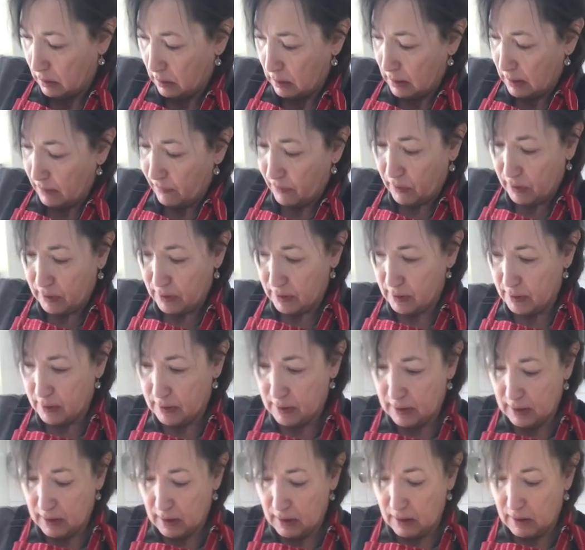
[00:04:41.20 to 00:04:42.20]
I've got a
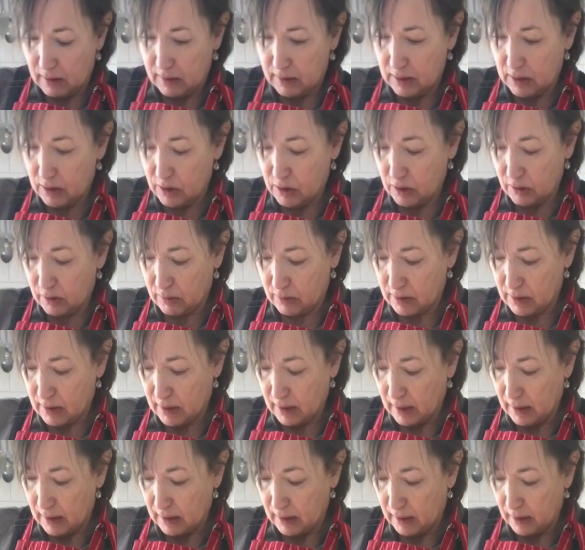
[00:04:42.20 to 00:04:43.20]
digital
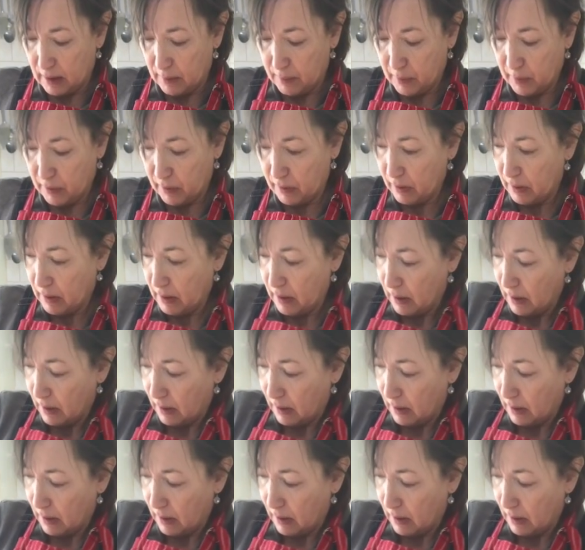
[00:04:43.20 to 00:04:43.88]
scale here, but